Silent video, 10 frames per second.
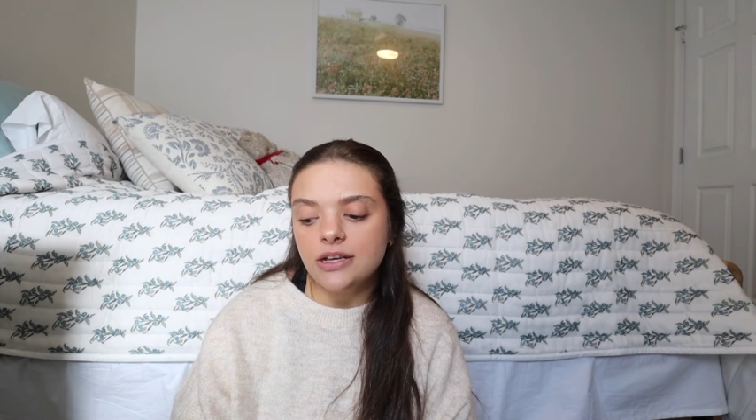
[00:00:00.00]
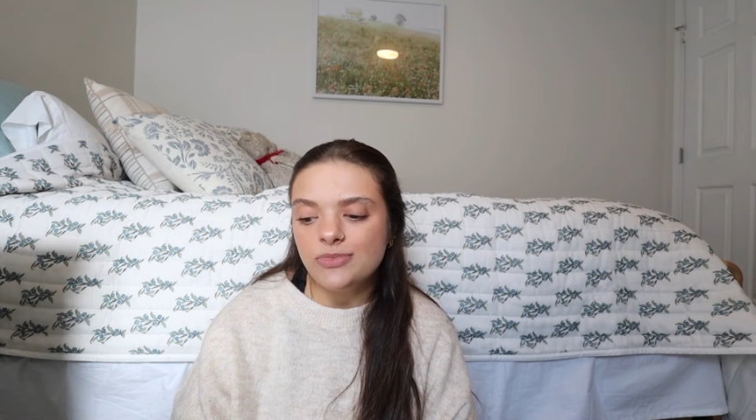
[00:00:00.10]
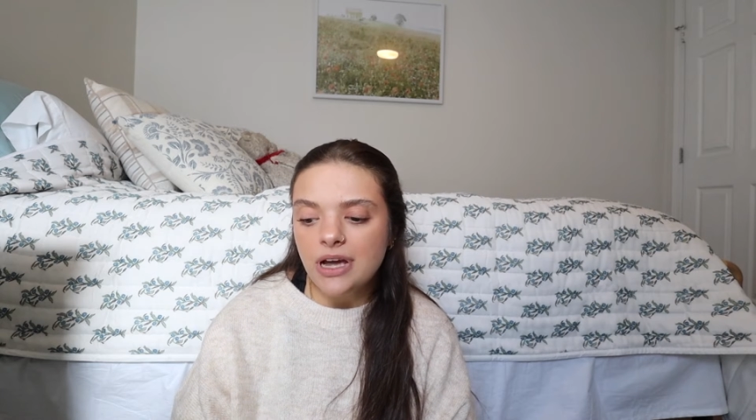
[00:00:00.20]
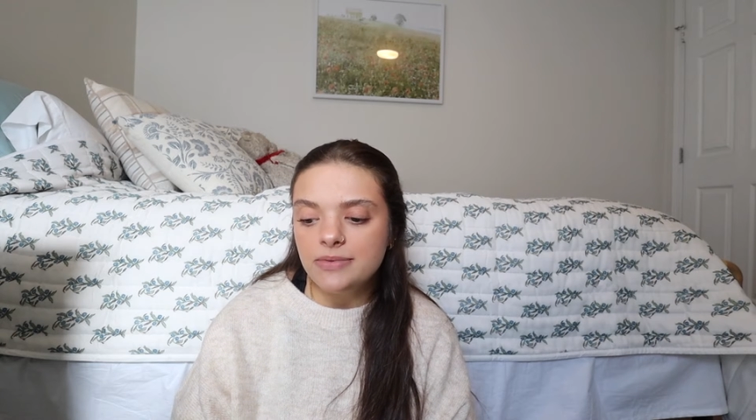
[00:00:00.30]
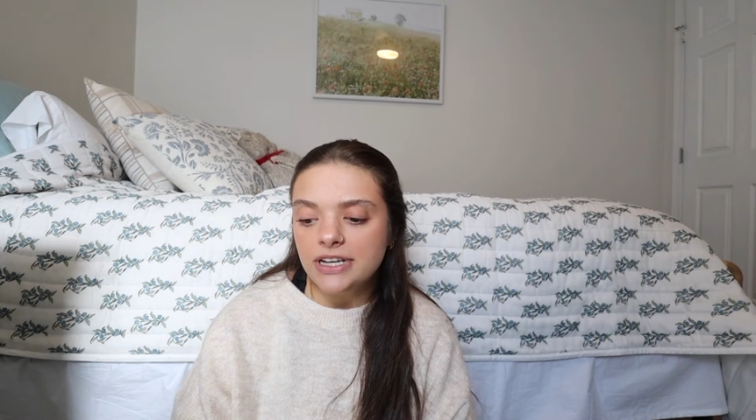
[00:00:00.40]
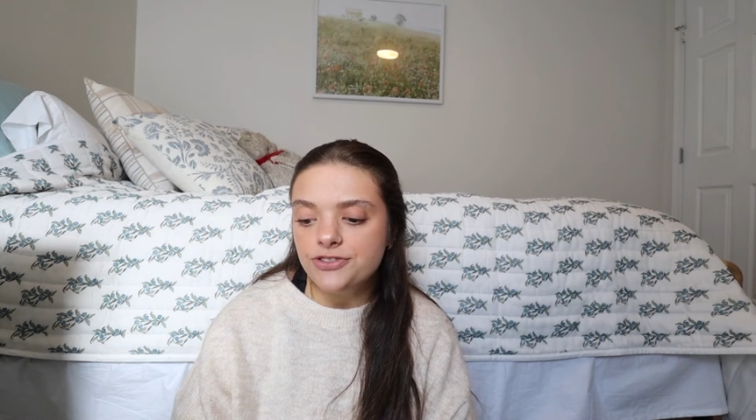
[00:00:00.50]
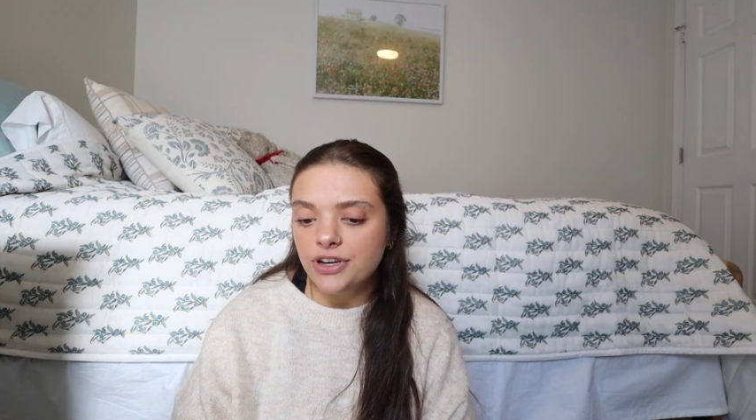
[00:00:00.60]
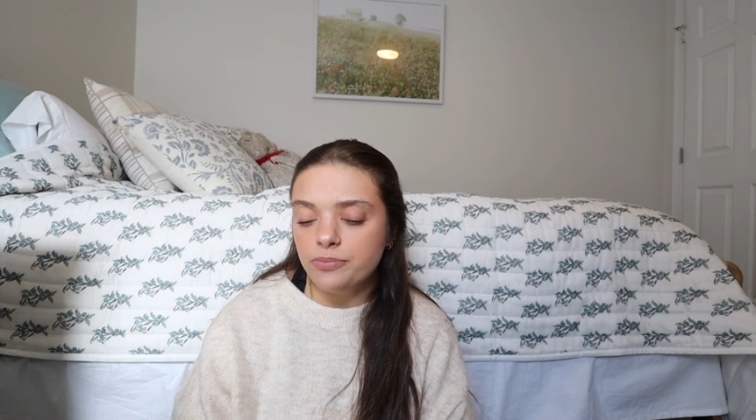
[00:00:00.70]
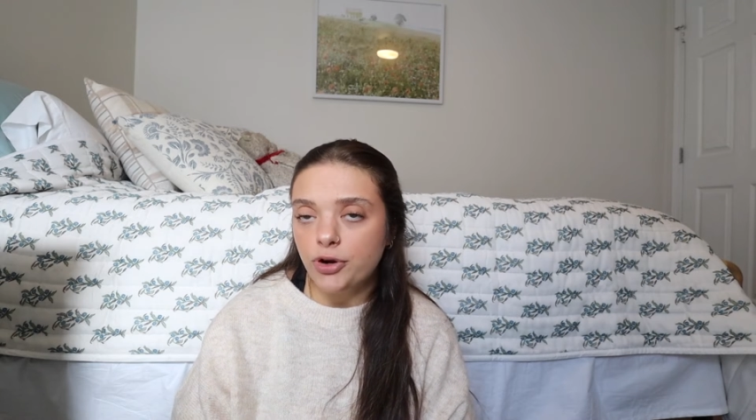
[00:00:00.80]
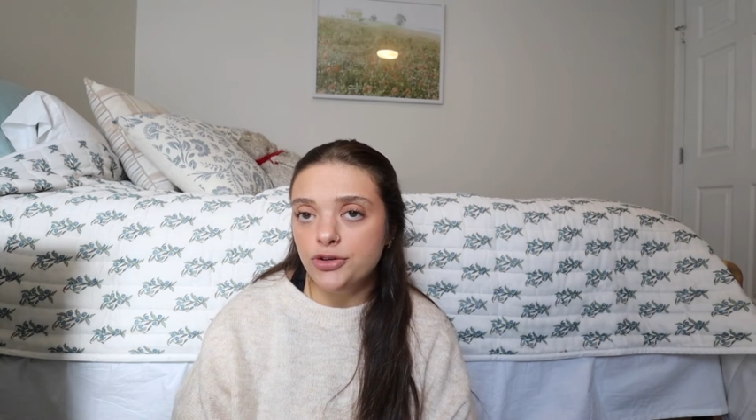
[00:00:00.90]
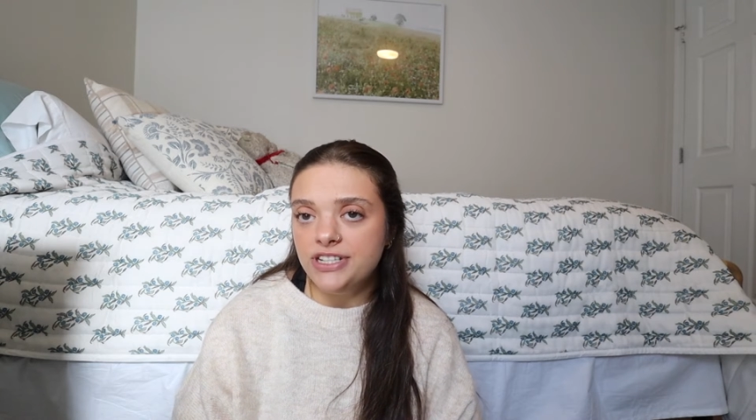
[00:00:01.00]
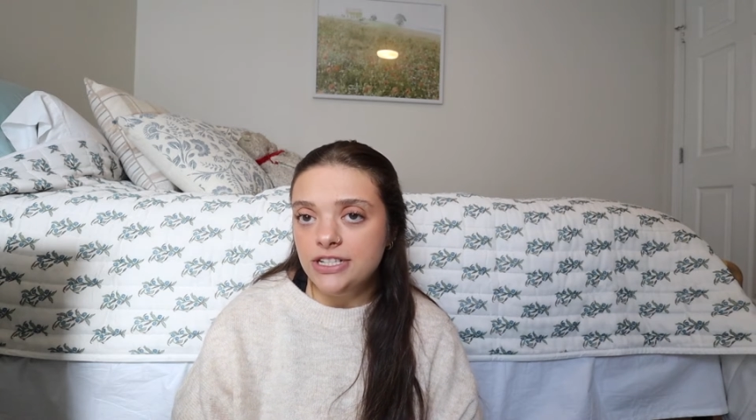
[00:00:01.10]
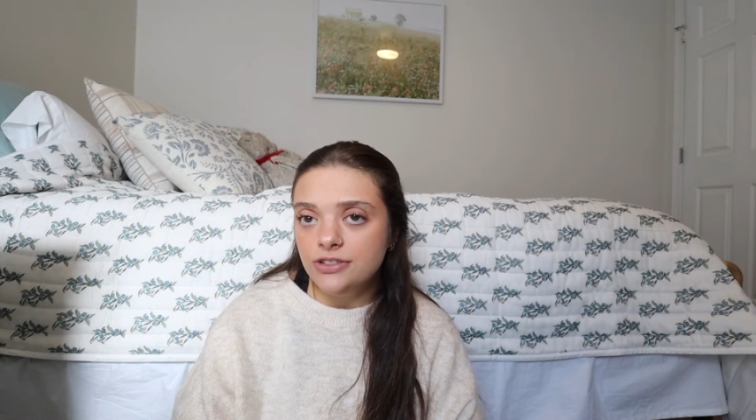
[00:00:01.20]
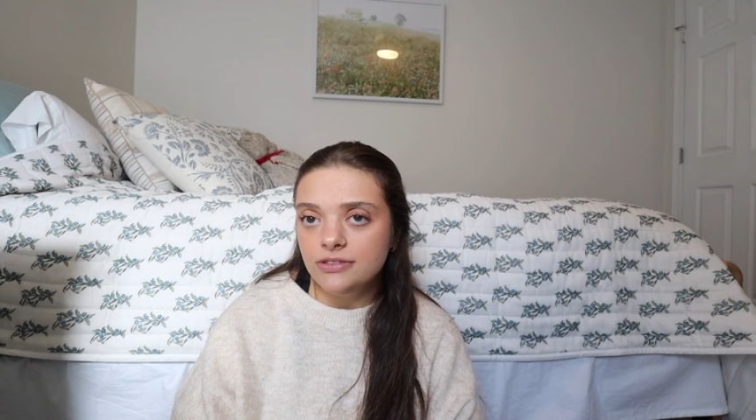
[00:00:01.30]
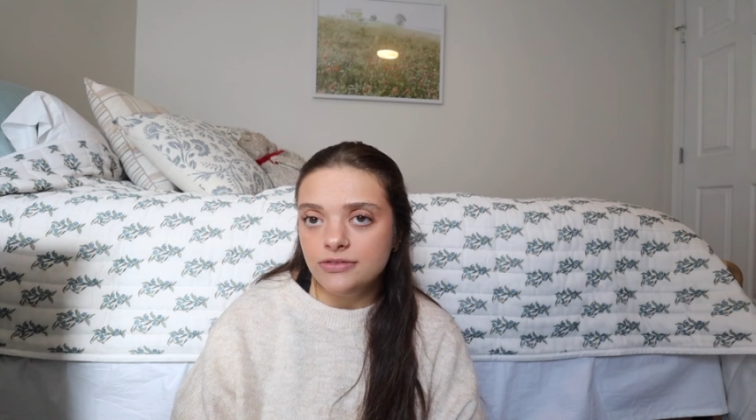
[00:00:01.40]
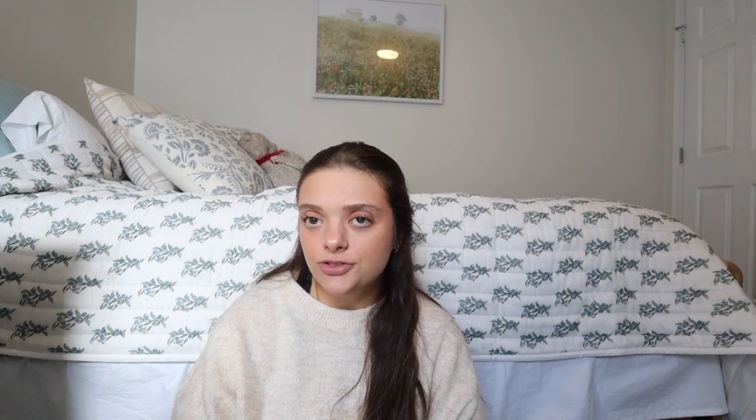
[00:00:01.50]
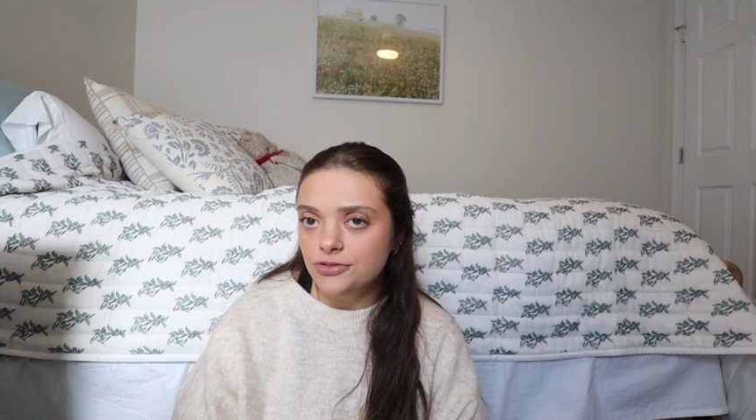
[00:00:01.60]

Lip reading: Sometimes I drink protein